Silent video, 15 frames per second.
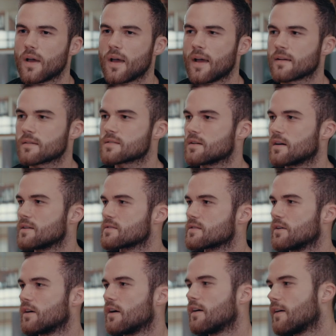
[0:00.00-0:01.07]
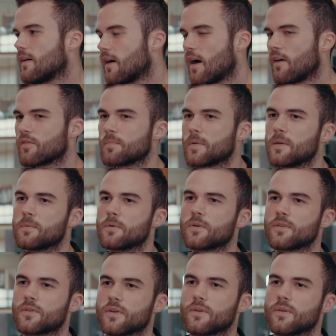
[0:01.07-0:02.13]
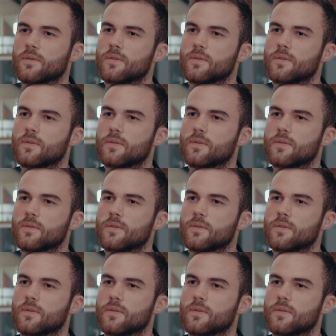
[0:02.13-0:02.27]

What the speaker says: exercise that other people can do.